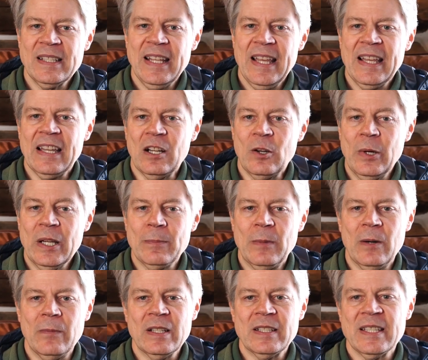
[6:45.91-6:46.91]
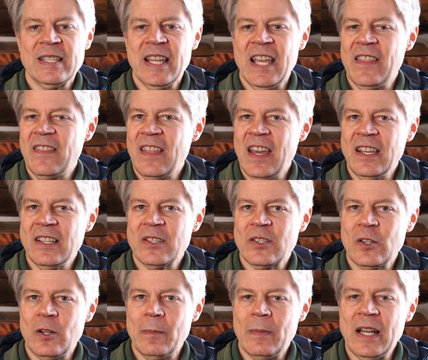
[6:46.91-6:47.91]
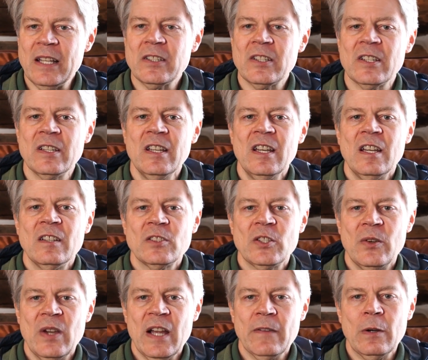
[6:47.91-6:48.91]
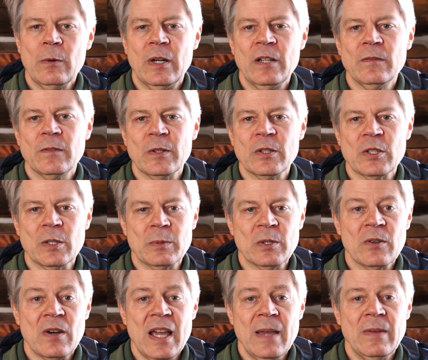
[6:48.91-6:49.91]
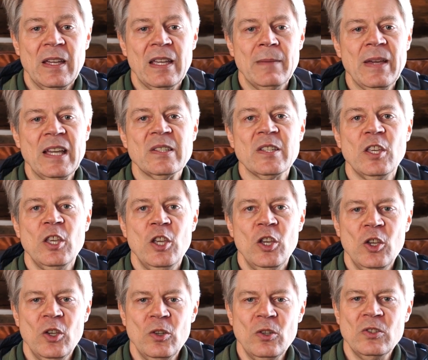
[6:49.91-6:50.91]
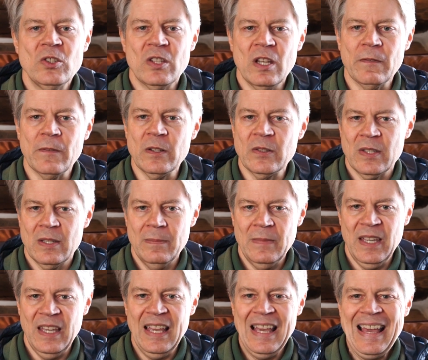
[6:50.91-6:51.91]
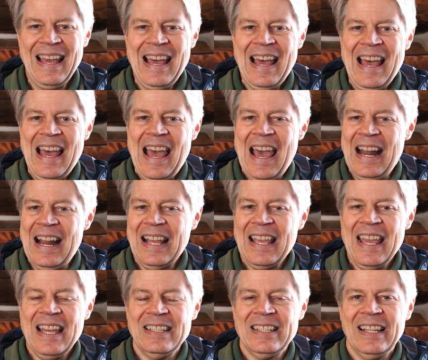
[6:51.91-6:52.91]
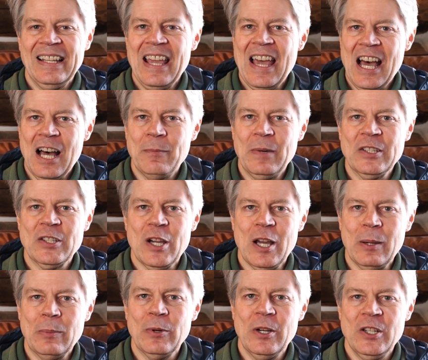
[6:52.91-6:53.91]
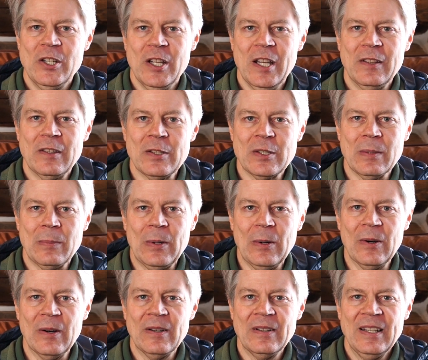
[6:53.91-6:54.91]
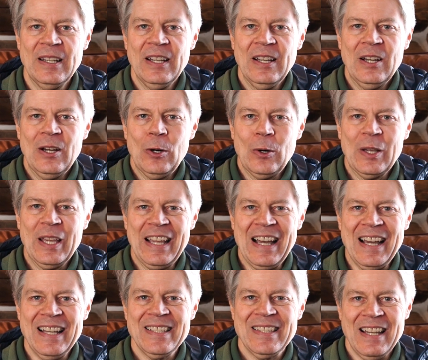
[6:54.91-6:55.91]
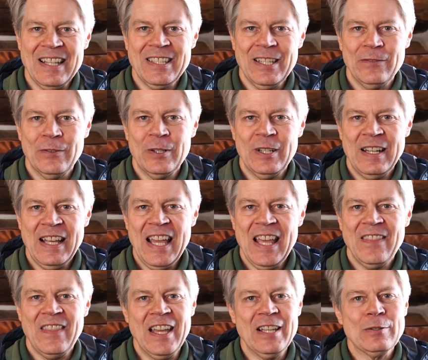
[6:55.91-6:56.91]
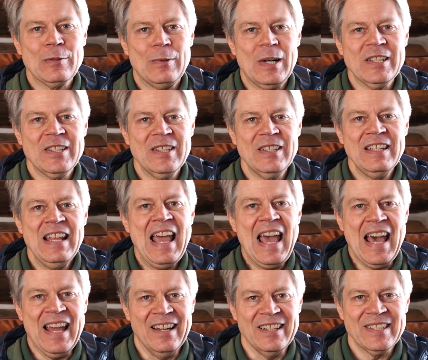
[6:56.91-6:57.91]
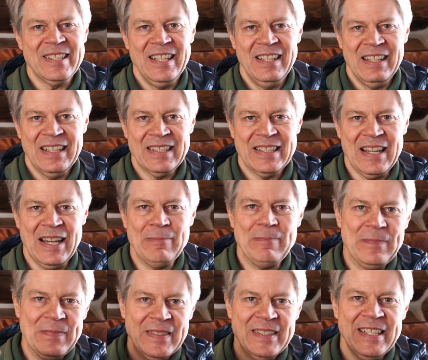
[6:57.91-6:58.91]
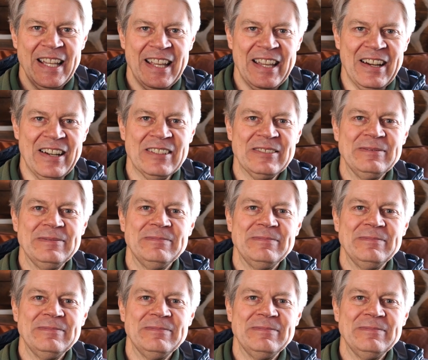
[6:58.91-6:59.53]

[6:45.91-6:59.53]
to take a quick moment to say thanks so much to everyone for subscribing. It makes a huge difference to me, and I can't tell you how much I appreciate the support. Okay, guys, that's it for today. Thanks for watching, and I'll see you next time. Take care.